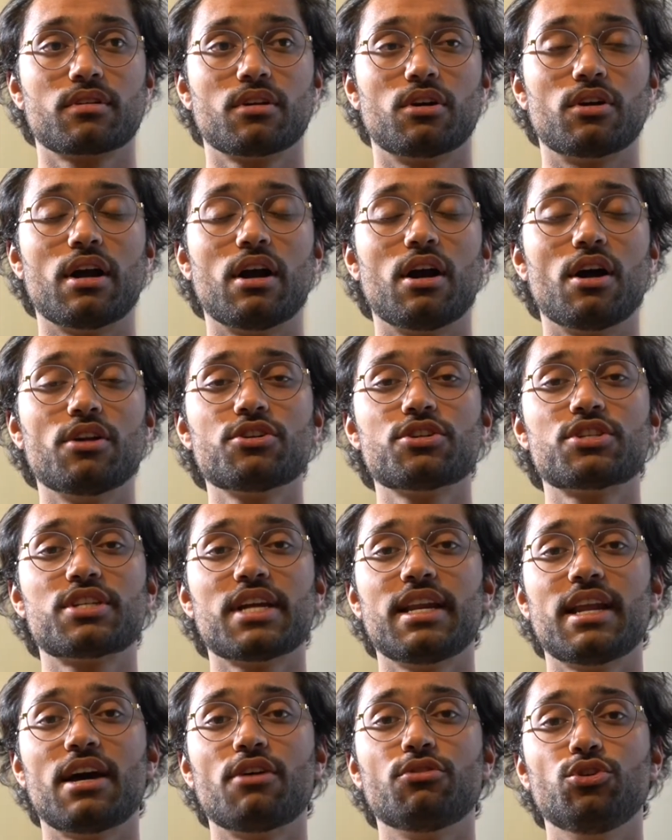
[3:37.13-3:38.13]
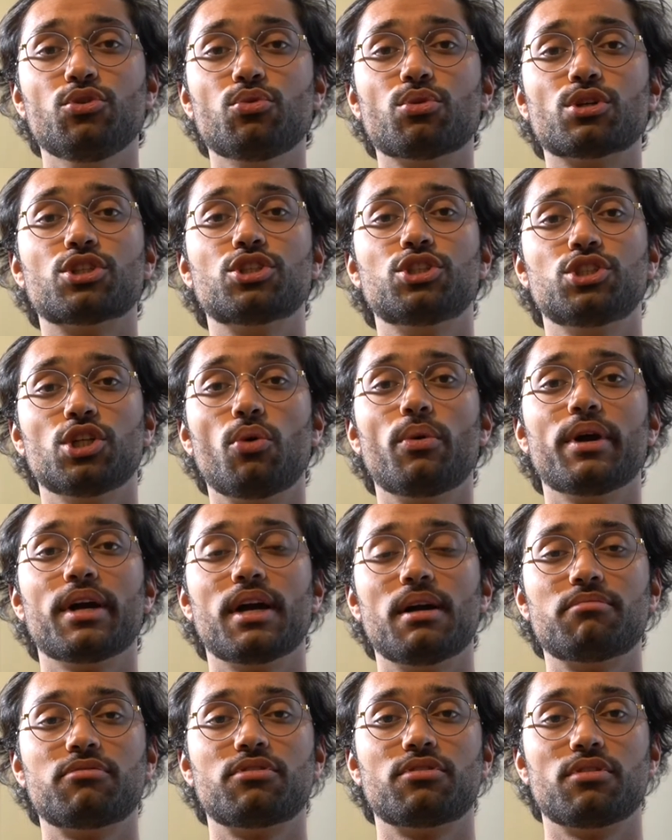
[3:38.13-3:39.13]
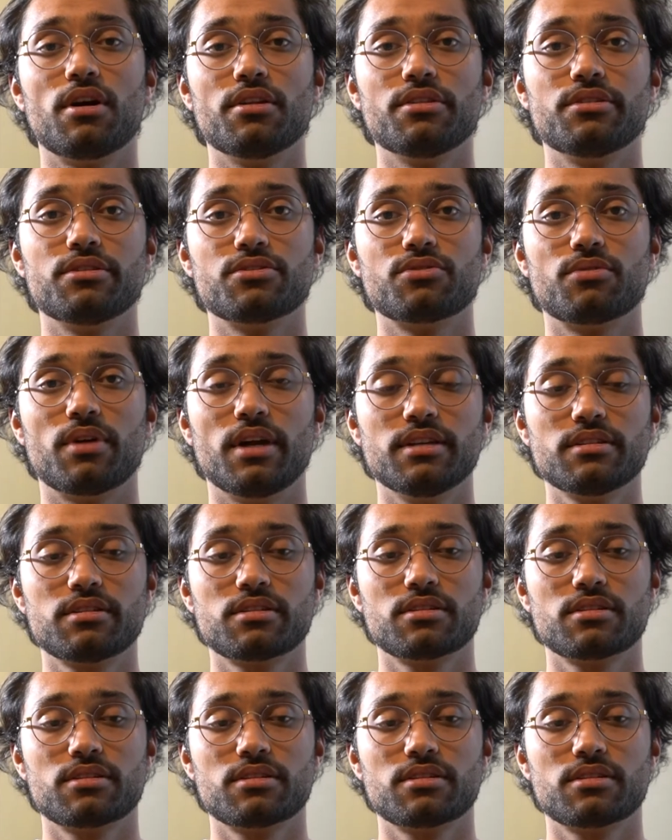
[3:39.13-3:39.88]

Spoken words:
or understand how you are showing up for others, right?